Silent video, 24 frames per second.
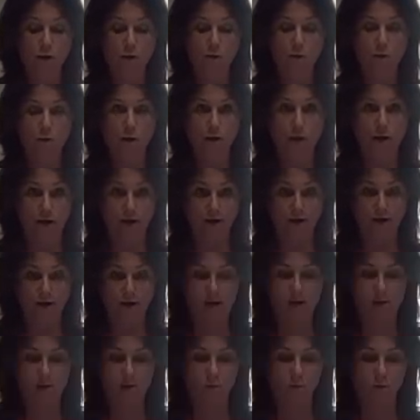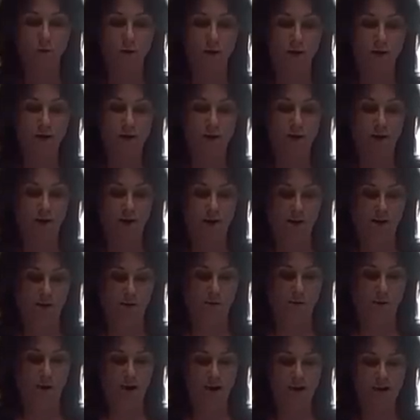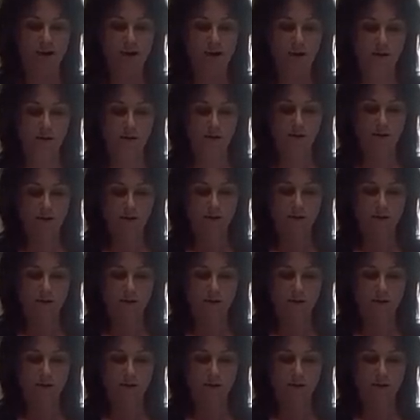whole egg and 1 egg white,